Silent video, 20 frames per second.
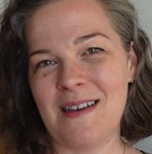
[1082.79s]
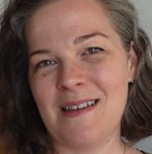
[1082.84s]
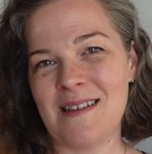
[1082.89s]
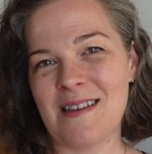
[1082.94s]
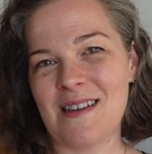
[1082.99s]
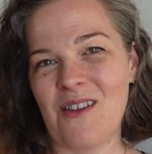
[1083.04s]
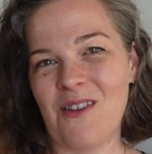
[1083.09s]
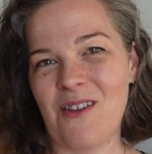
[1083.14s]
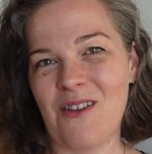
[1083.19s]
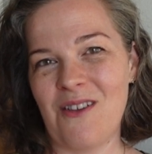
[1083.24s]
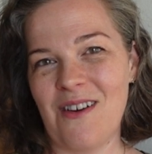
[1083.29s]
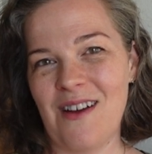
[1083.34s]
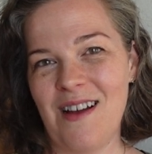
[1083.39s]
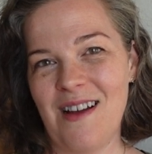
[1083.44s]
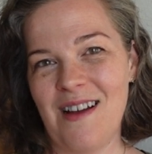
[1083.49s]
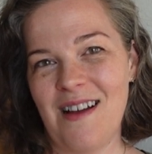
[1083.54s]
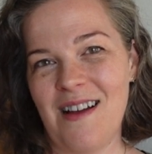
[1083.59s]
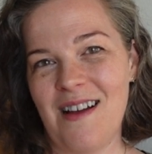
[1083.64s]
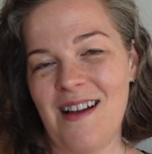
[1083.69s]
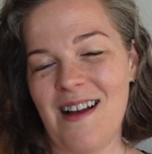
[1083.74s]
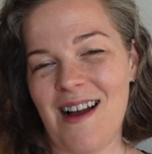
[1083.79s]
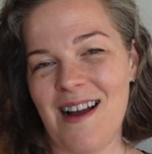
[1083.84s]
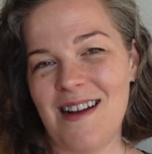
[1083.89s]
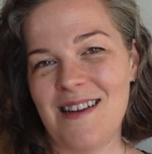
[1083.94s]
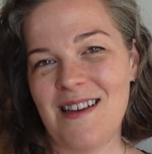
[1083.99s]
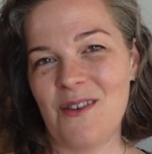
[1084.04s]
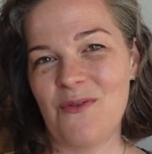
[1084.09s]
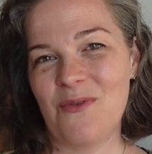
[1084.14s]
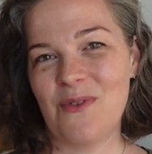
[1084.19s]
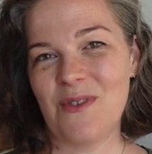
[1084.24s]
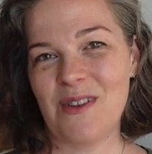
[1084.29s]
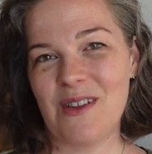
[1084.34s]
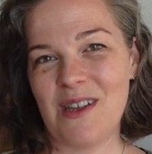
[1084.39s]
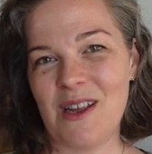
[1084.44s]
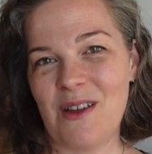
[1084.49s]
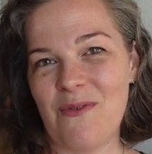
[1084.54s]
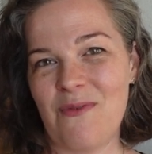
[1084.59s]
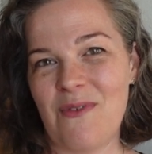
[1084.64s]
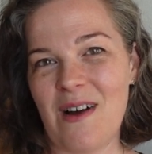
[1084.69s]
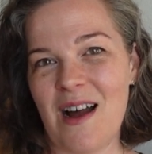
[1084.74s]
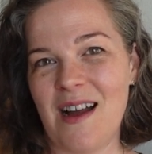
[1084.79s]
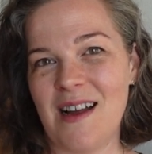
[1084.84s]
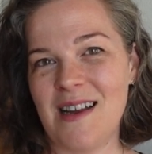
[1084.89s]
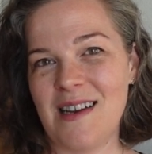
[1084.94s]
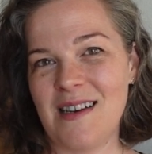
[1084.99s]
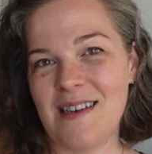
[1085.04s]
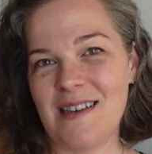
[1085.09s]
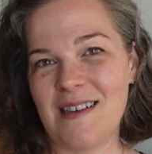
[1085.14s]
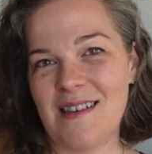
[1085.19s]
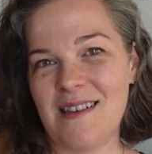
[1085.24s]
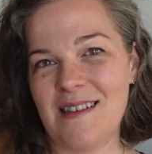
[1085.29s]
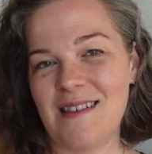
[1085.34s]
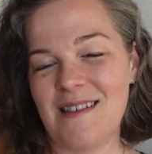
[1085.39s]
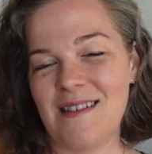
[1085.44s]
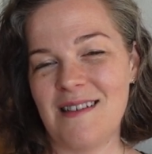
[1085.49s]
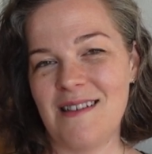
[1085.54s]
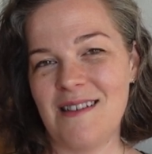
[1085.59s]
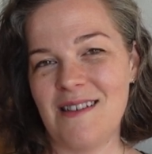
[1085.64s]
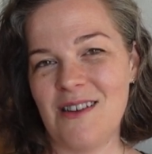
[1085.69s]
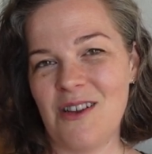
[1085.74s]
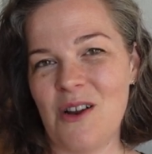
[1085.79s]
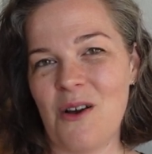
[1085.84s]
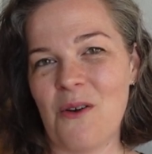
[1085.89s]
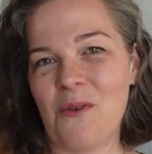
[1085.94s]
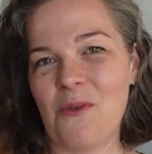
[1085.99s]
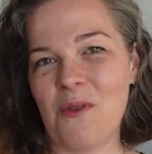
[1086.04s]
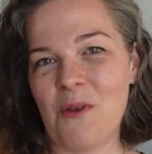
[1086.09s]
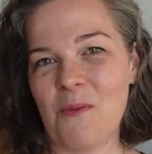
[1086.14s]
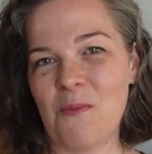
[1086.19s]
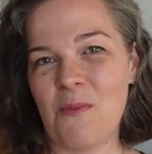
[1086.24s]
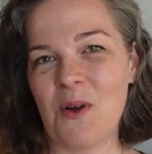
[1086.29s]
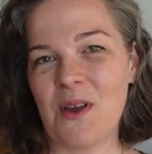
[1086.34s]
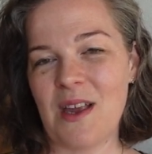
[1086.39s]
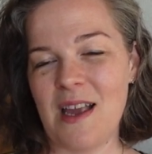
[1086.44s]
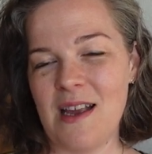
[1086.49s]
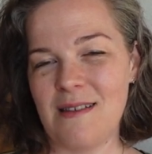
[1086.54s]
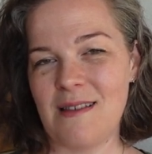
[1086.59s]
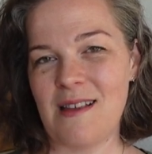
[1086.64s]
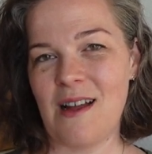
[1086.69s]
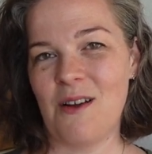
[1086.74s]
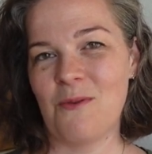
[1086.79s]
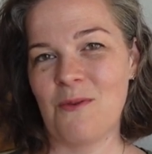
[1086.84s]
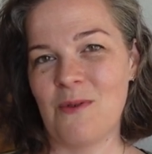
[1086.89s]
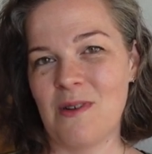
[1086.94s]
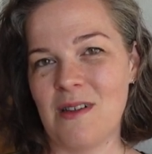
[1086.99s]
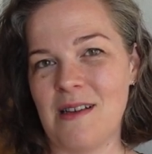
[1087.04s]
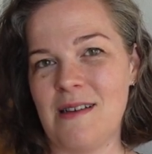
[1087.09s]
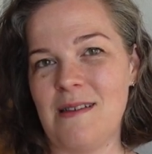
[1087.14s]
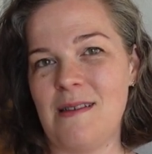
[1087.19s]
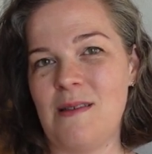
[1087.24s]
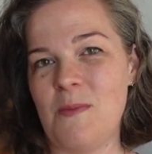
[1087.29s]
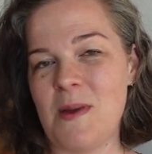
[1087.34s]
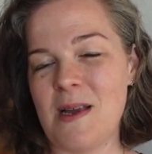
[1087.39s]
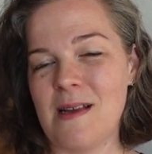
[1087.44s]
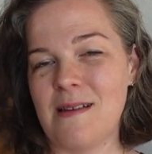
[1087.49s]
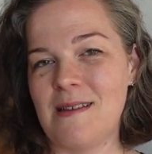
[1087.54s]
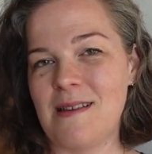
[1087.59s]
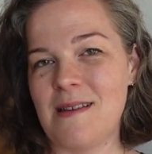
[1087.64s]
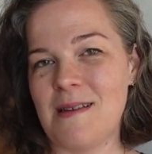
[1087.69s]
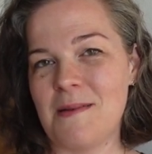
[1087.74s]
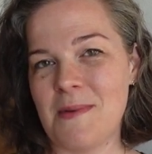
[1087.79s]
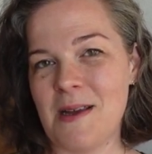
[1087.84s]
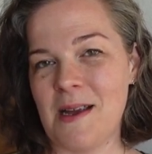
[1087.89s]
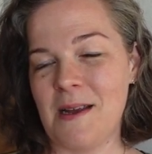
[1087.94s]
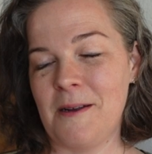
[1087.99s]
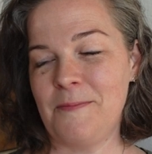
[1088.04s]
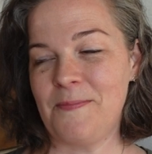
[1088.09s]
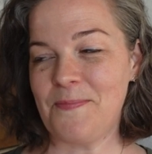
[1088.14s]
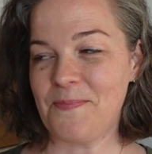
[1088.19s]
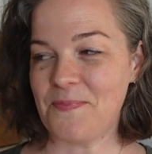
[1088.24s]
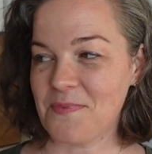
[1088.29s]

until I definitely find, you know, the bookcase that really speaks to me.